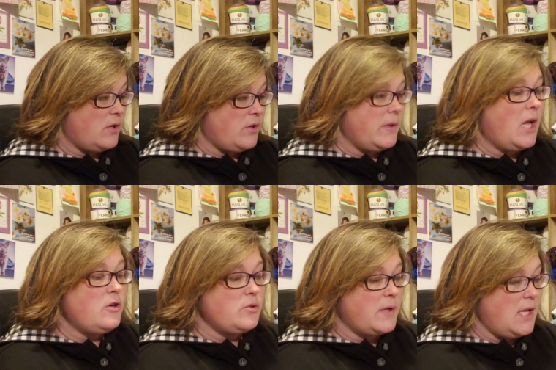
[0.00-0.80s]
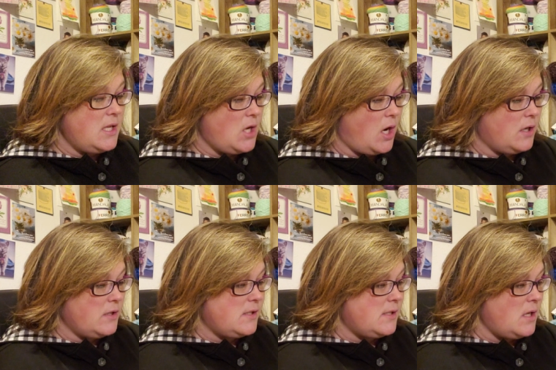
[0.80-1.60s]
328
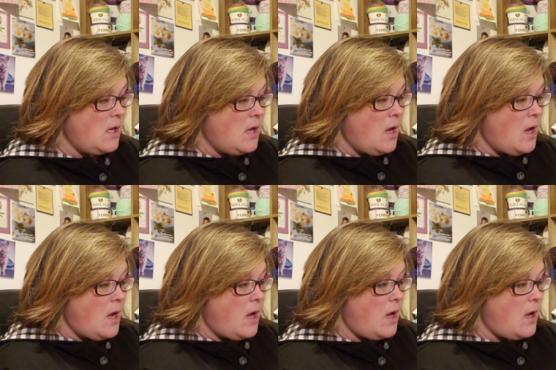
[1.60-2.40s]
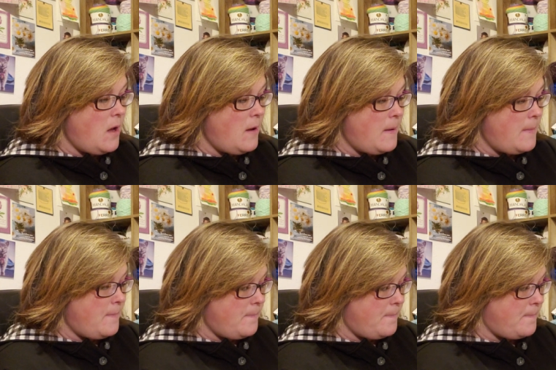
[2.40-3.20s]
yards,
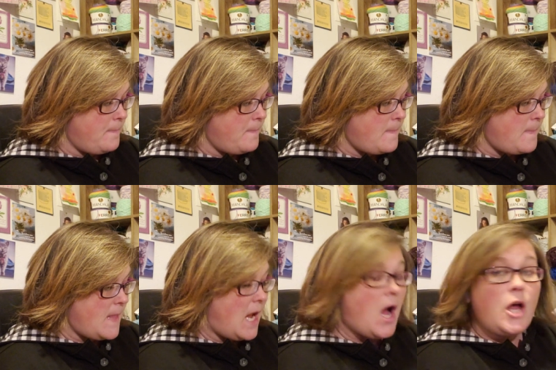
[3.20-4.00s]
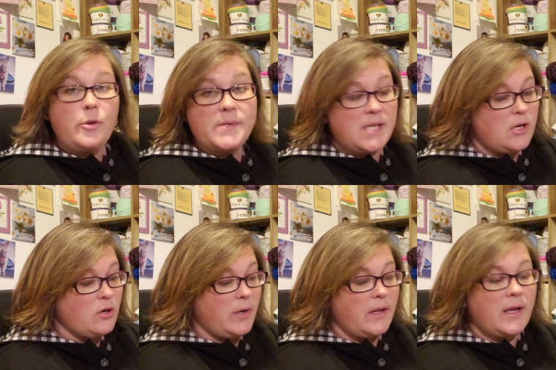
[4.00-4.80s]
um, 100%
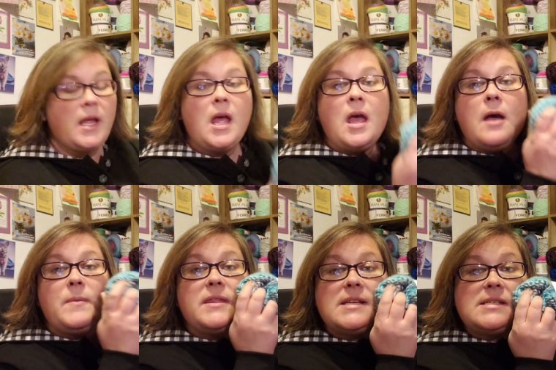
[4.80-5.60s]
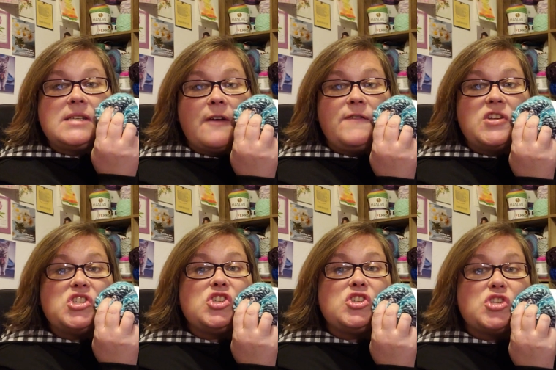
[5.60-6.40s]
acrylic, but this stuff
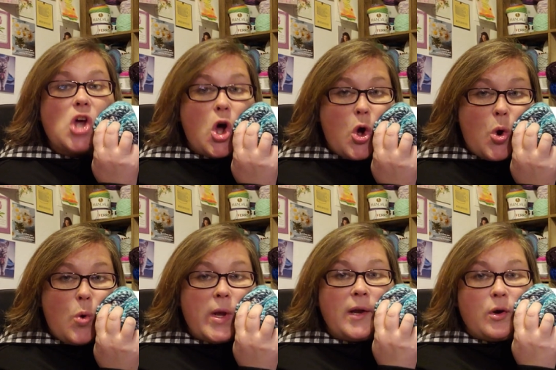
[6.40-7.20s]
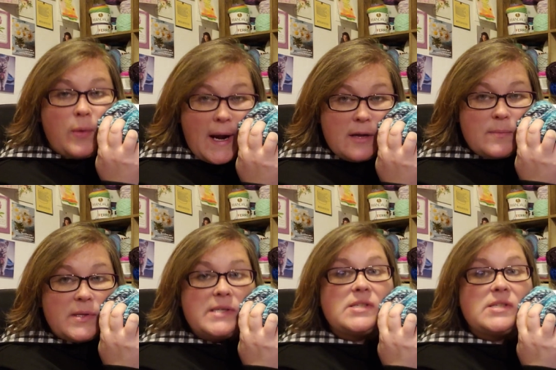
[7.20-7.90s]
is so incredibly